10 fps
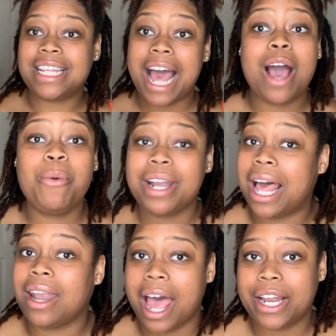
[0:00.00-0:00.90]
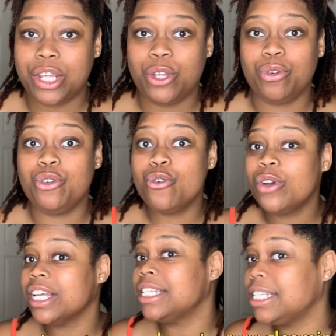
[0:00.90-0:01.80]
I would not lie to you. You
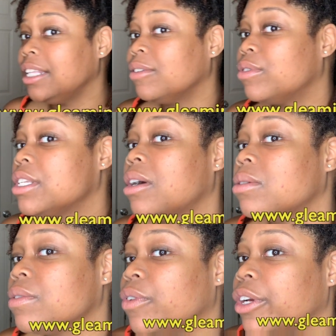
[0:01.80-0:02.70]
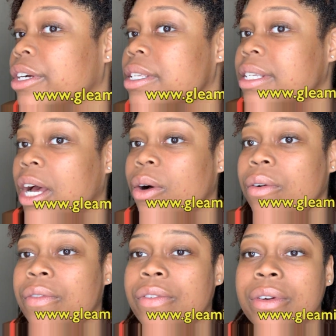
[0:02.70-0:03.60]
can see the results for yourself.